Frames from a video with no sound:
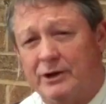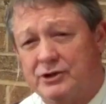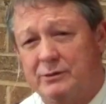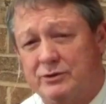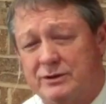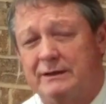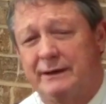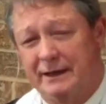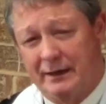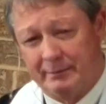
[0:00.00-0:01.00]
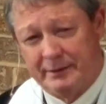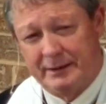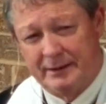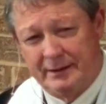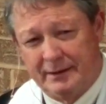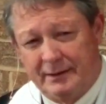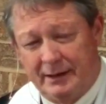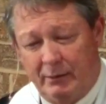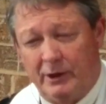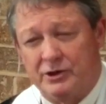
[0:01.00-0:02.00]
she was giving up
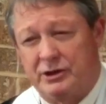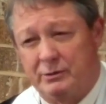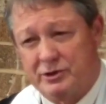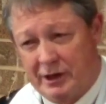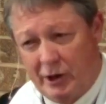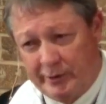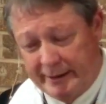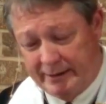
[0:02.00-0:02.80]
and what she was loaning.